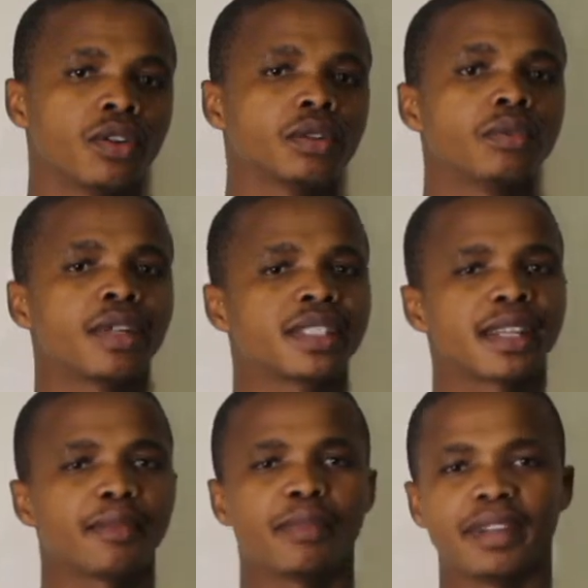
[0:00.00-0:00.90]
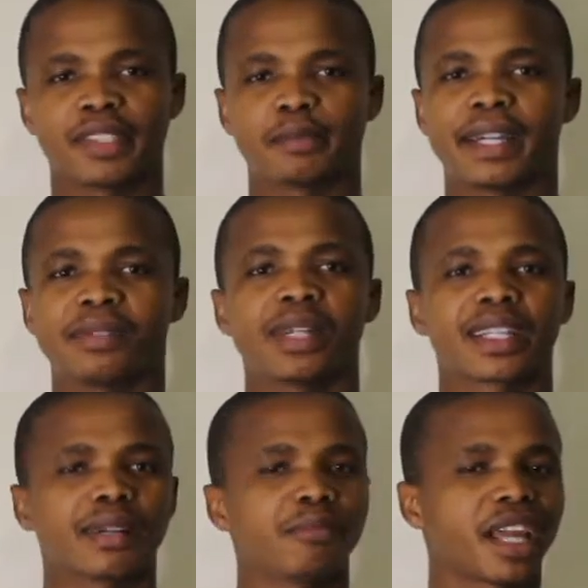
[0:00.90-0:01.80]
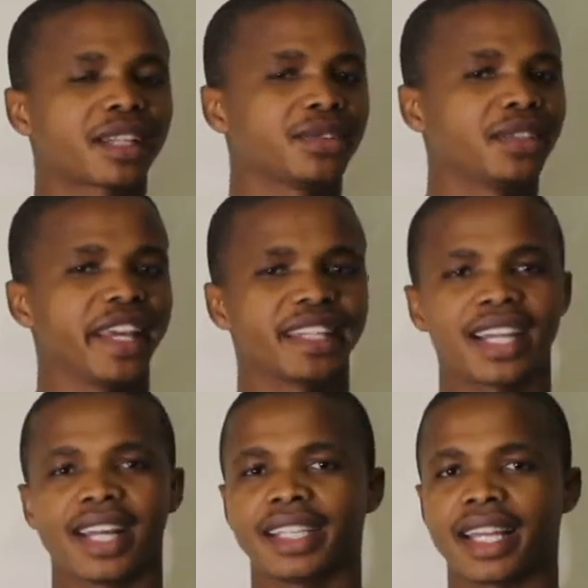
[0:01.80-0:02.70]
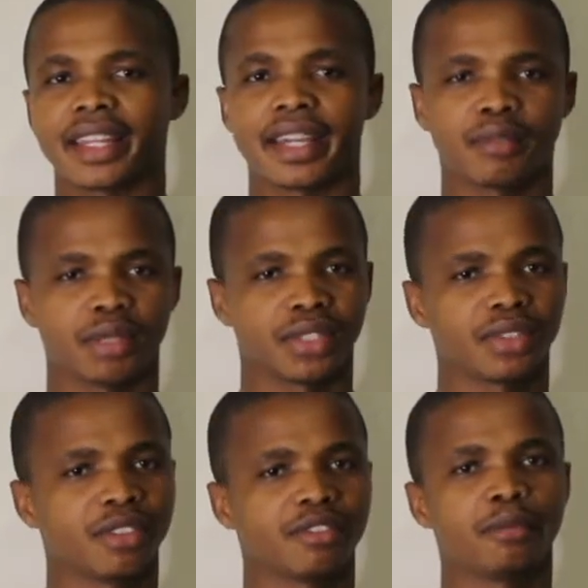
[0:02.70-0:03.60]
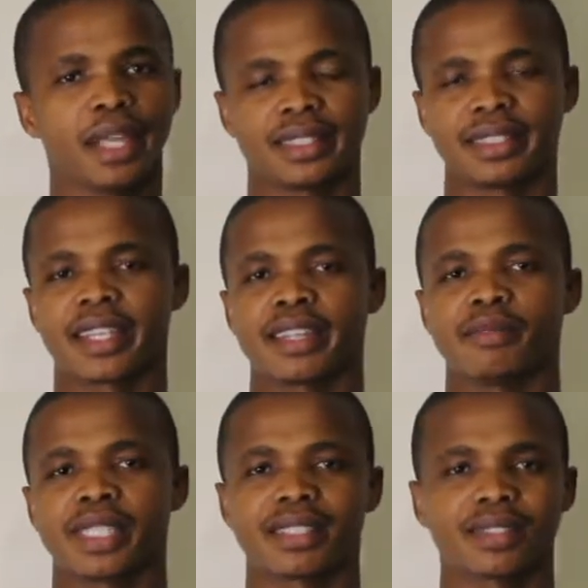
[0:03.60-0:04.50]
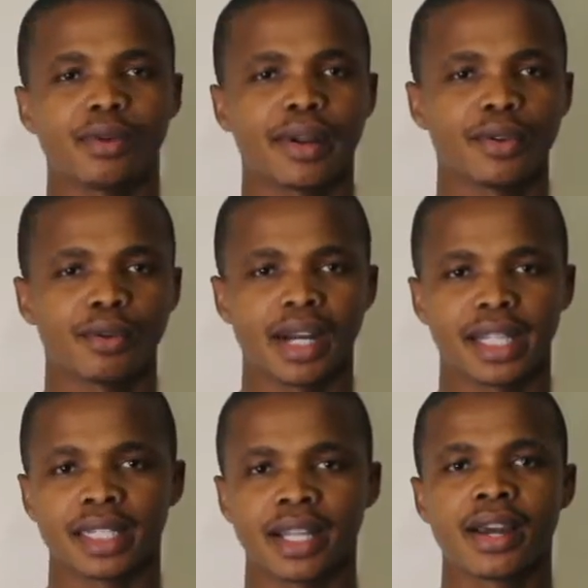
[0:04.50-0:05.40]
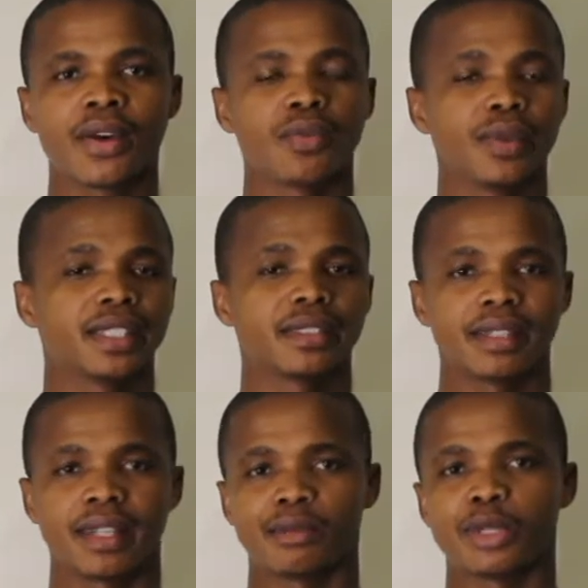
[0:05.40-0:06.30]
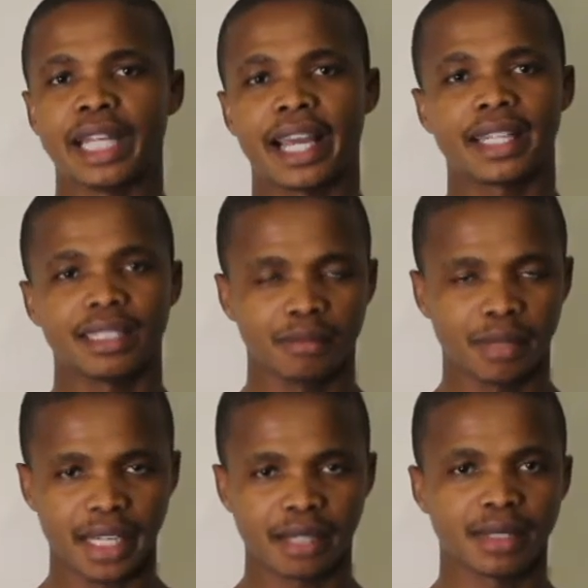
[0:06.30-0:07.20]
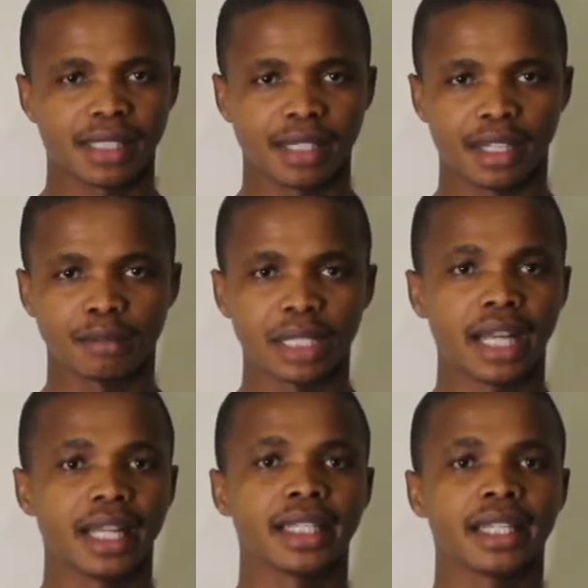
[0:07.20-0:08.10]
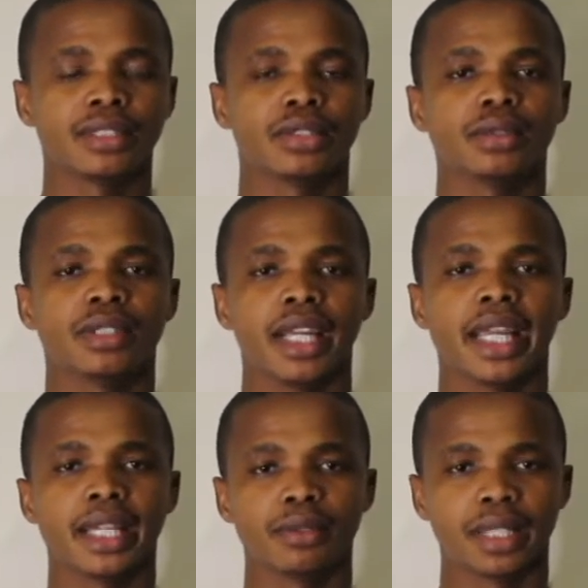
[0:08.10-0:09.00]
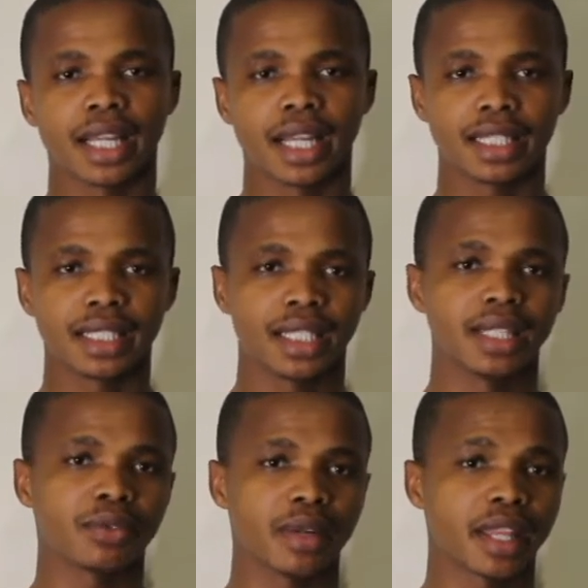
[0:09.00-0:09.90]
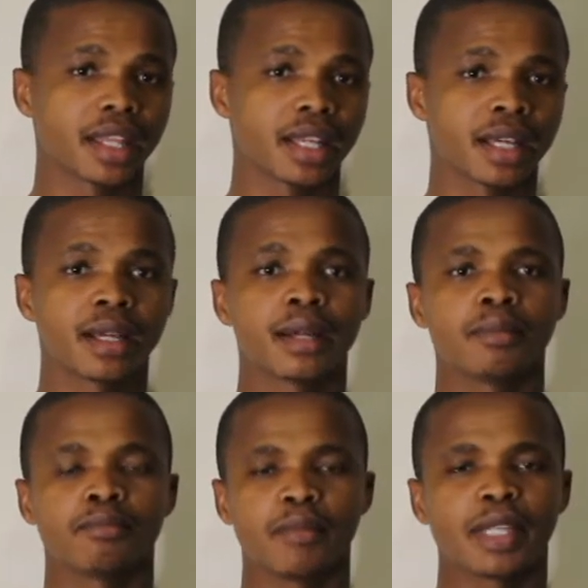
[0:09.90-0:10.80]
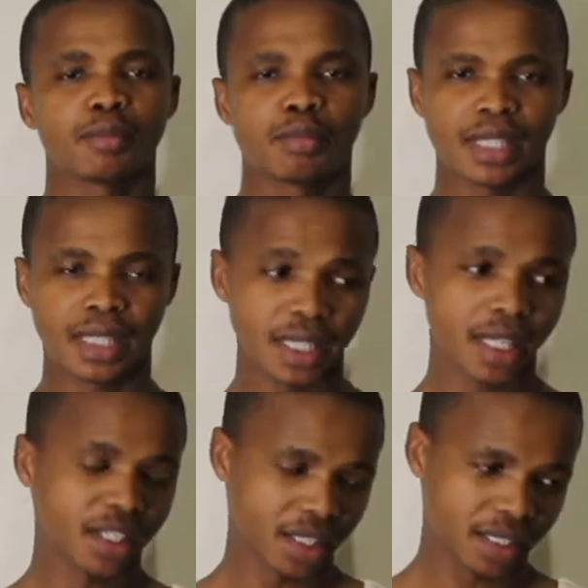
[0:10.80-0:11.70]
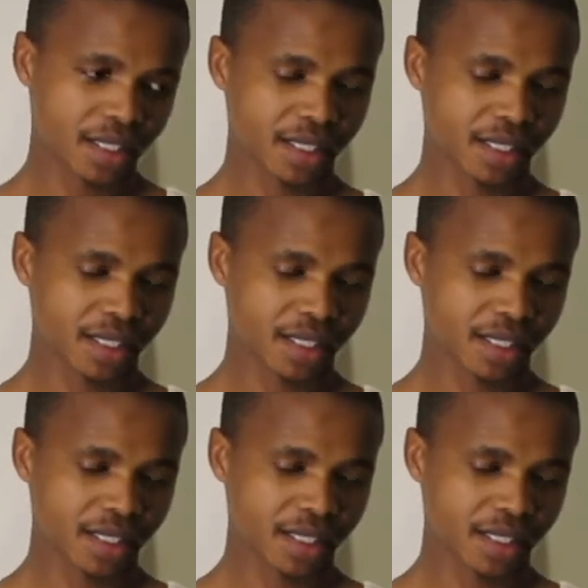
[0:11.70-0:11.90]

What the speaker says: What's up, everybody? Welcome back to yet another episode of Basic Chemistry 101 with Sihlebonani. My name is Sihlebonani, and today we are dealing with mass percentages.